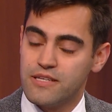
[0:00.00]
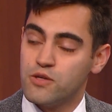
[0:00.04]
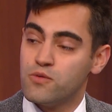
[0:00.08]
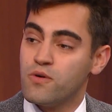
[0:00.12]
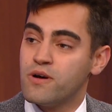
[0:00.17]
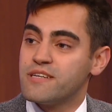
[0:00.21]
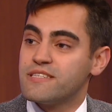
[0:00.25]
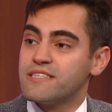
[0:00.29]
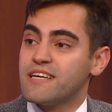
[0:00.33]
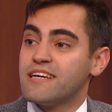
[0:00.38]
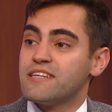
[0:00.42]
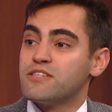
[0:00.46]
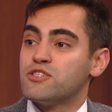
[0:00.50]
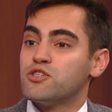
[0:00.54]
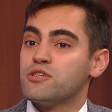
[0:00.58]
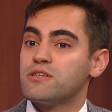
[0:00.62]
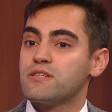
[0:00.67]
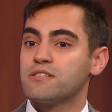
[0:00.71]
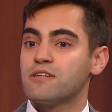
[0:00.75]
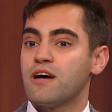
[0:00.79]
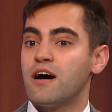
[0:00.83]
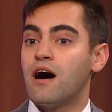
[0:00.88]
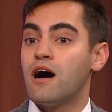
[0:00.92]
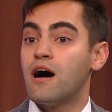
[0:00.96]
U.S. had
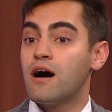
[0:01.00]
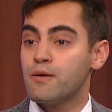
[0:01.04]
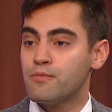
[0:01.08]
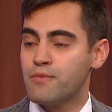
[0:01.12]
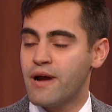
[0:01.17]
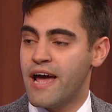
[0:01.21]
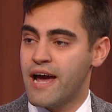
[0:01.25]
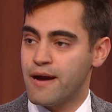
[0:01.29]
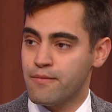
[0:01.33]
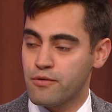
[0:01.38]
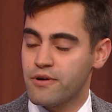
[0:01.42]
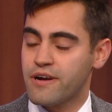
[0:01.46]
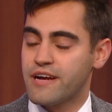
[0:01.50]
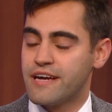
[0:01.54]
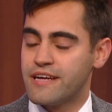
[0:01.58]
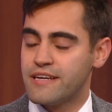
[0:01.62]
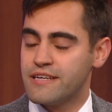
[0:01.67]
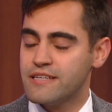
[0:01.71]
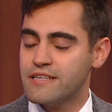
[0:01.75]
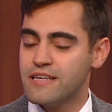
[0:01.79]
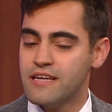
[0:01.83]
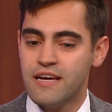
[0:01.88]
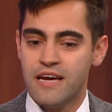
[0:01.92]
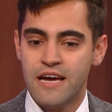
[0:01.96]
just
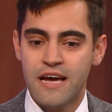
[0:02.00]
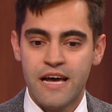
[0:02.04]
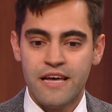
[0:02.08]
abrogated